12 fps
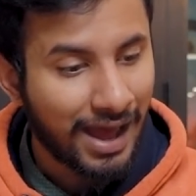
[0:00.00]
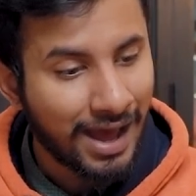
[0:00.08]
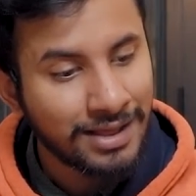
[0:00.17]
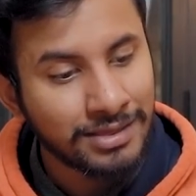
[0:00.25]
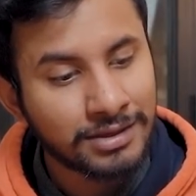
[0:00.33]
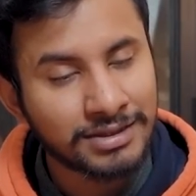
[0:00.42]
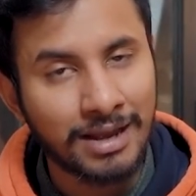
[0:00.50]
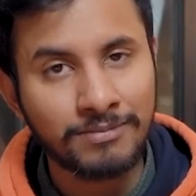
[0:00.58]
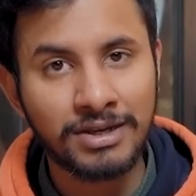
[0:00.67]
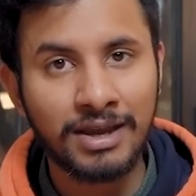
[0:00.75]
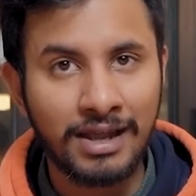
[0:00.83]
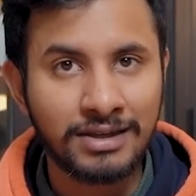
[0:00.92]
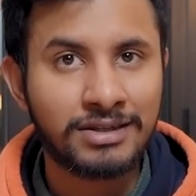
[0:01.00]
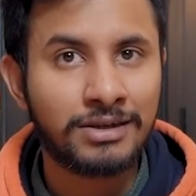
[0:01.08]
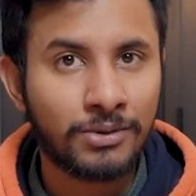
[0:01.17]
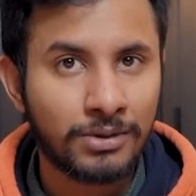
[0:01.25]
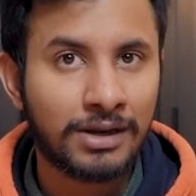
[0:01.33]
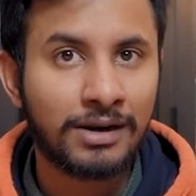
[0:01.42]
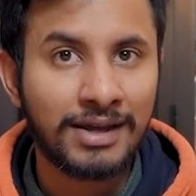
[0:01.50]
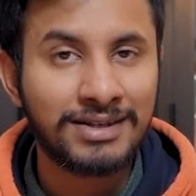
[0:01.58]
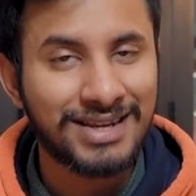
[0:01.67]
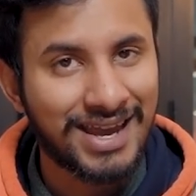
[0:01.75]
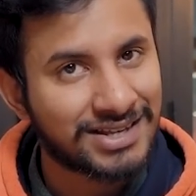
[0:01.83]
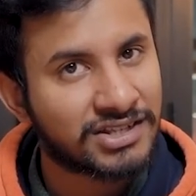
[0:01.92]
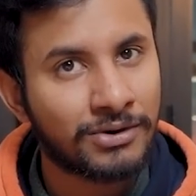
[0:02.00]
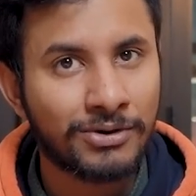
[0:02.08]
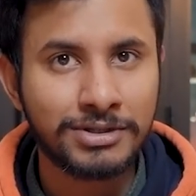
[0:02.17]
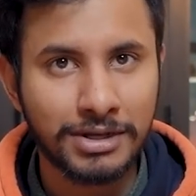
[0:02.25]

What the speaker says: and the Samsung Galaxy Note 10 Lite's Exynos